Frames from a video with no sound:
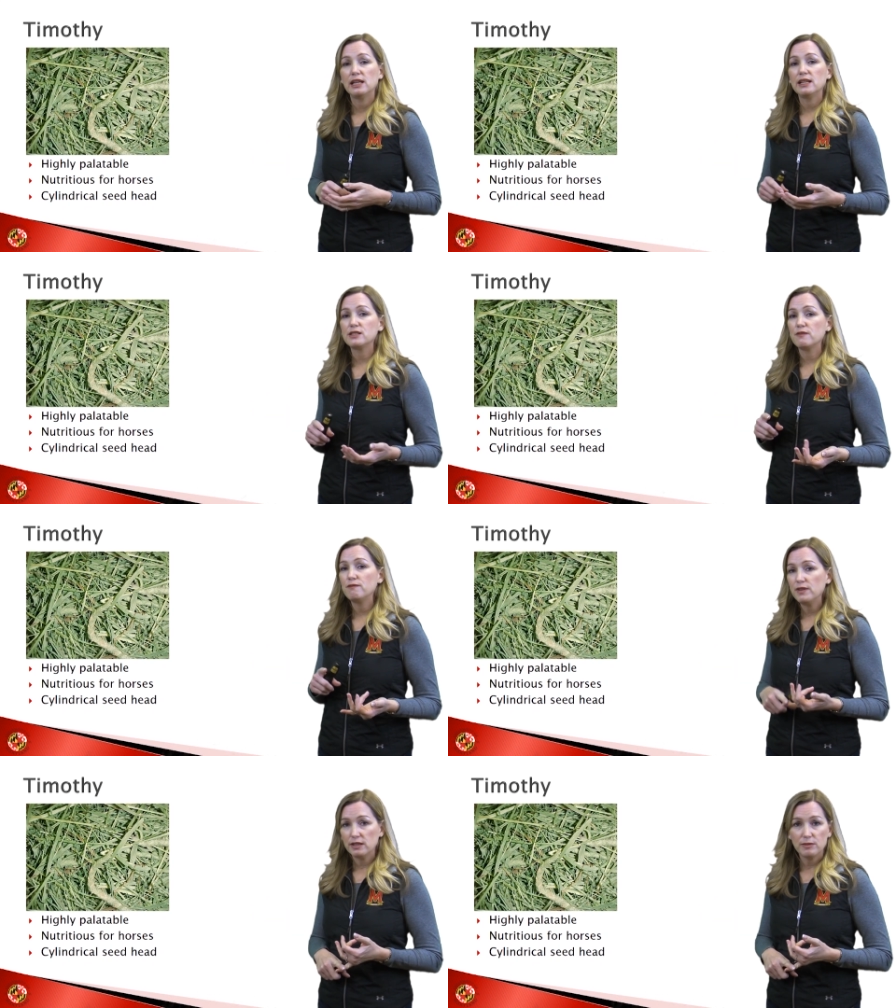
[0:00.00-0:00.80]
It's a
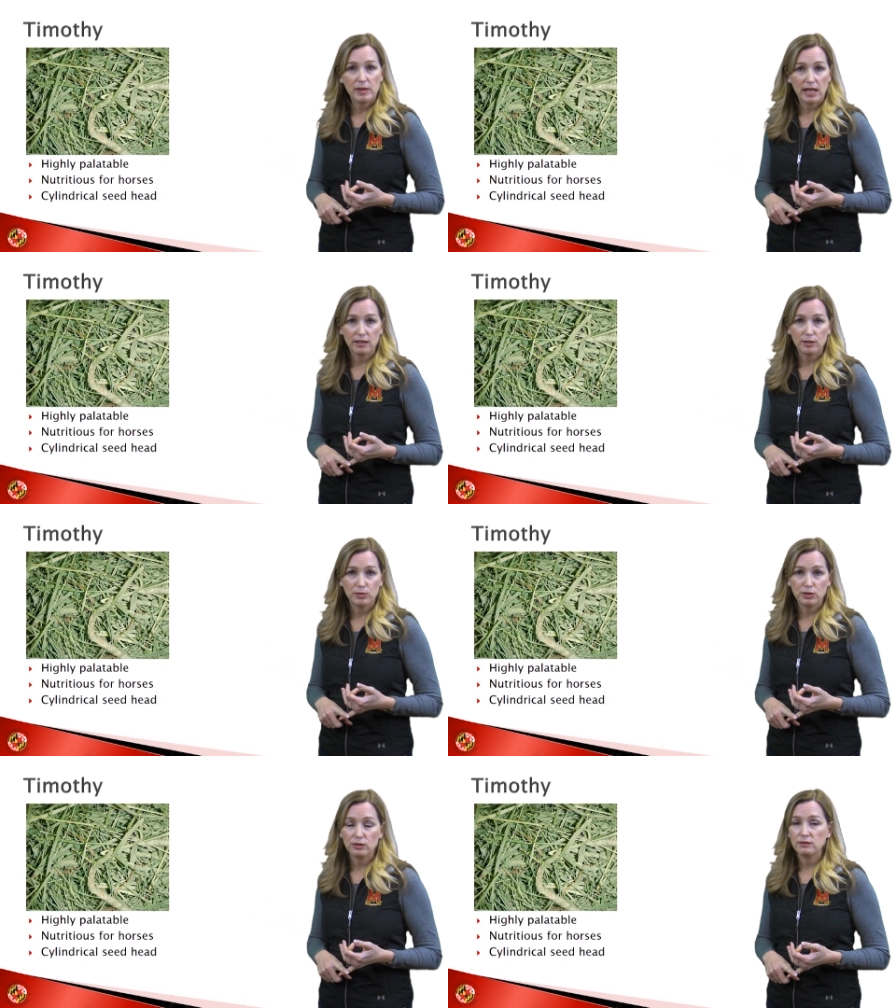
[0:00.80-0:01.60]
very
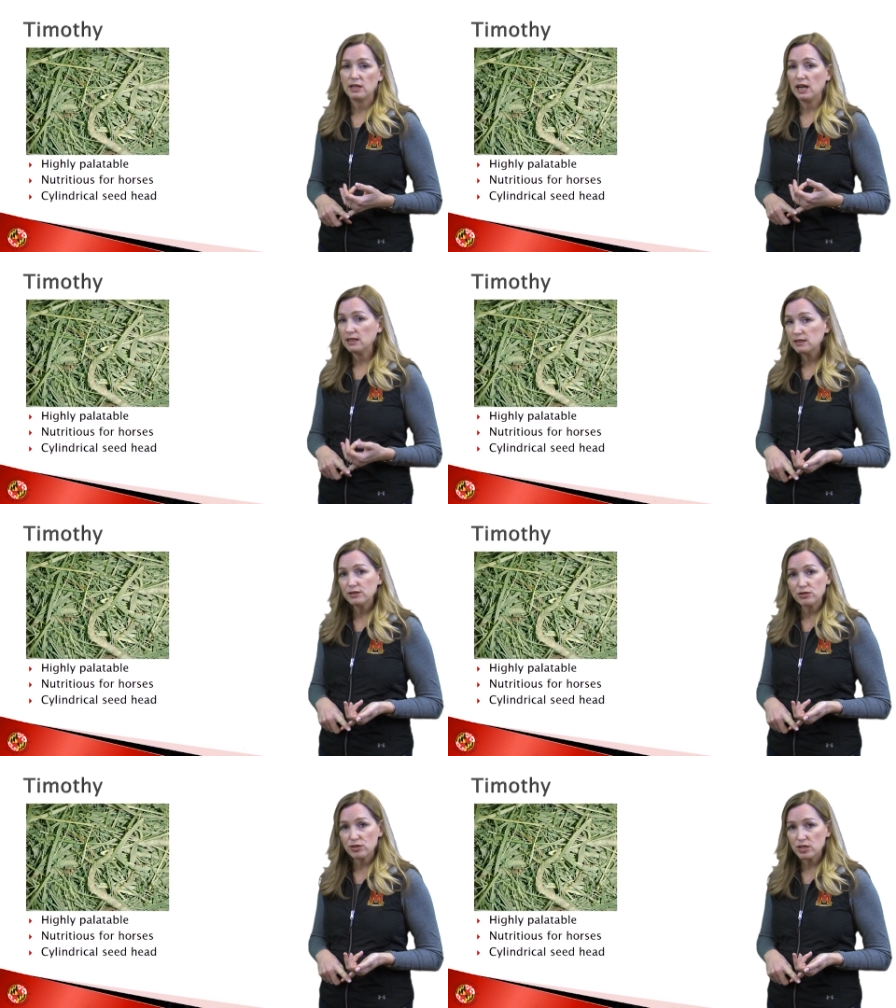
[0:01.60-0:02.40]
palatable, highly
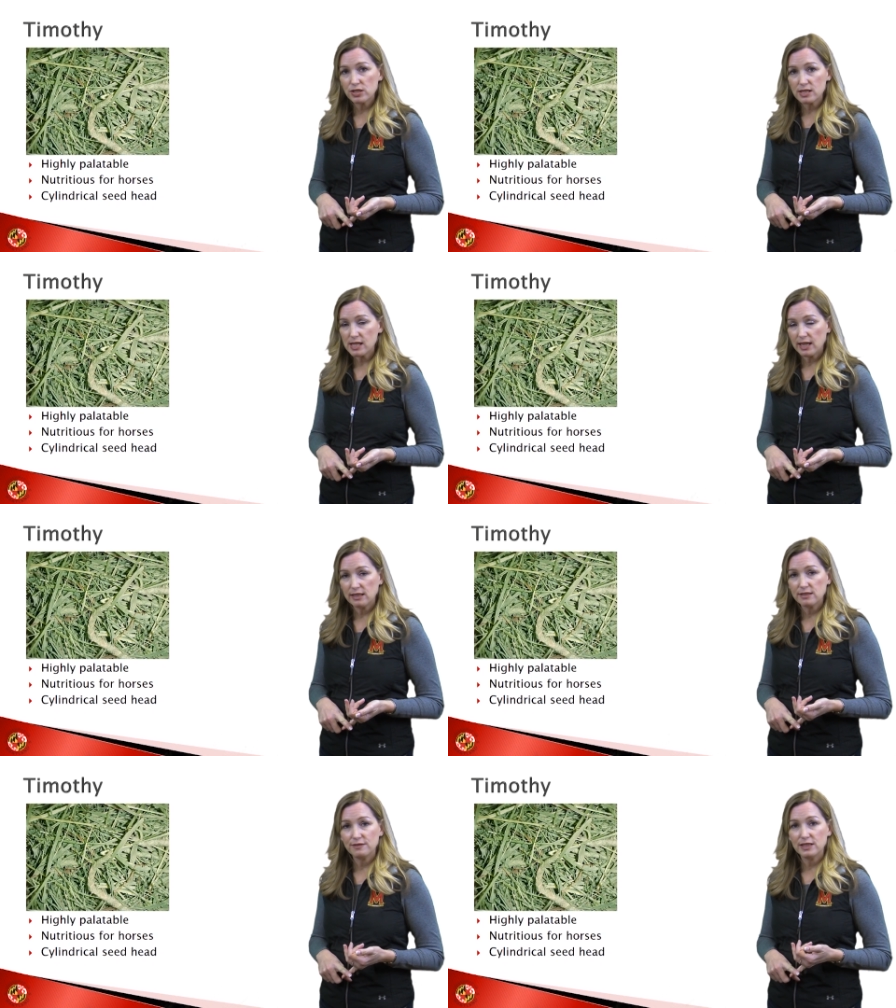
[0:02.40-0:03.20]
nutritious hay
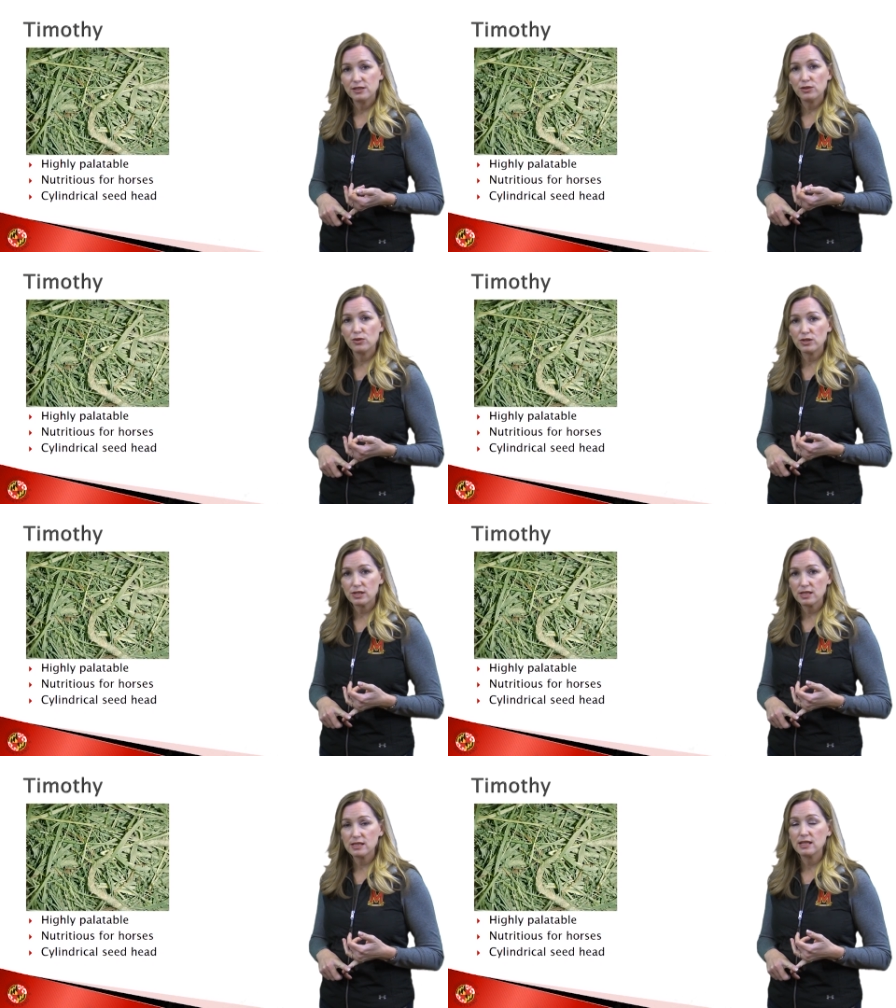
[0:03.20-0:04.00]
to feed to
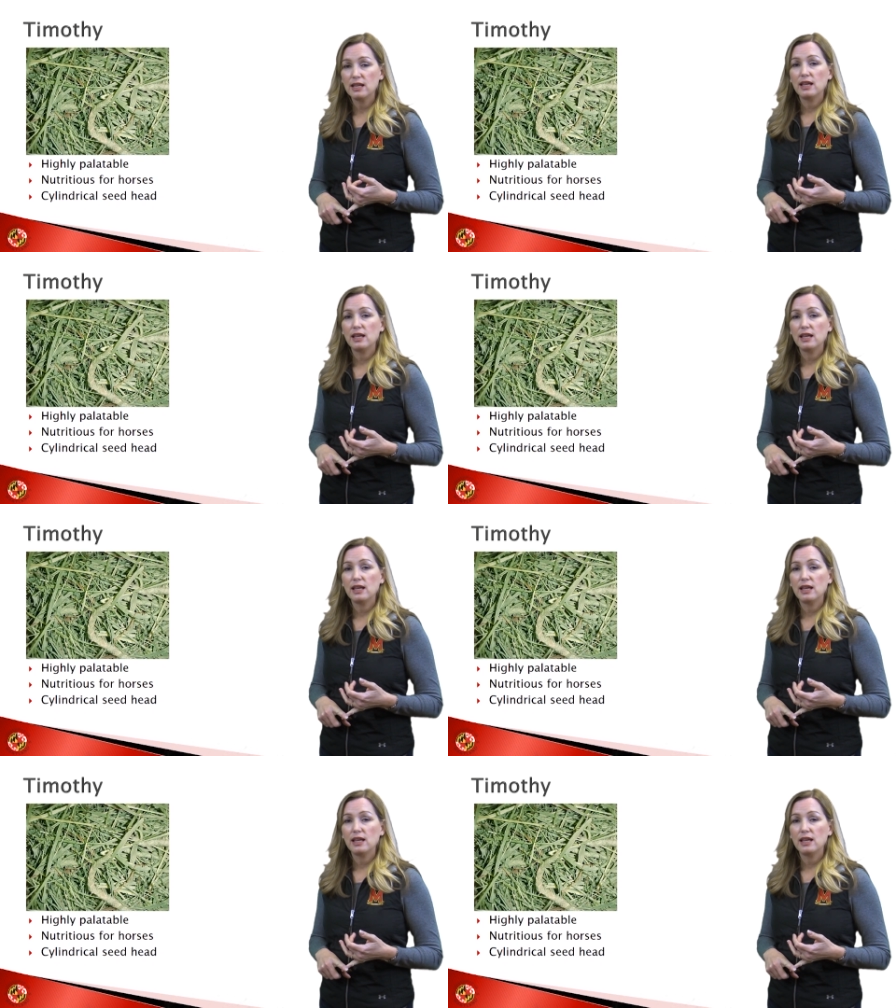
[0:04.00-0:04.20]
horses.